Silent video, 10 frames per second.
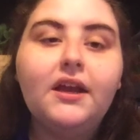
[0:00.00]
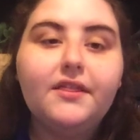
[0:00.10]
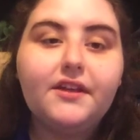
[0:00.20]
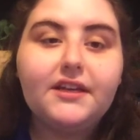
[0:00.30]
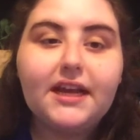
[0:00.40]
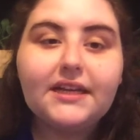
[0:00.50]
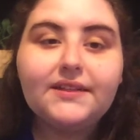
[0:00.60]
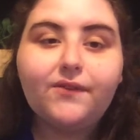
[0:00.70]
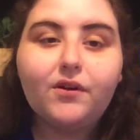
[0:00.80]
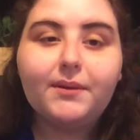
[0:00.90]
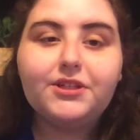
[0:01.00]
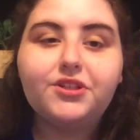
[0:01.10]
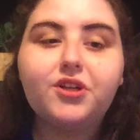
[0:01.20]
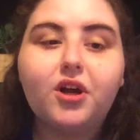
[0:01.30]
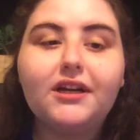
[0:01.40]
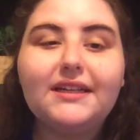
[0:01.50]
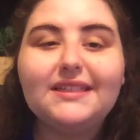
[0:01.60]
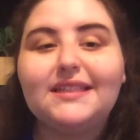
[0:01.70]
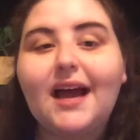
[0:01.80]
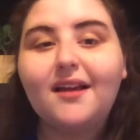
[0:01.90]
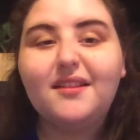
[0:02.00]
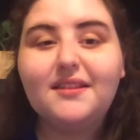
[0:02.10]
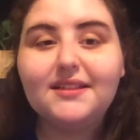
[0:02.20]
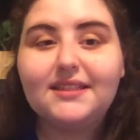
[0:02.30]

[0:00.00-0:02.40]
The next 4 measures are exactly the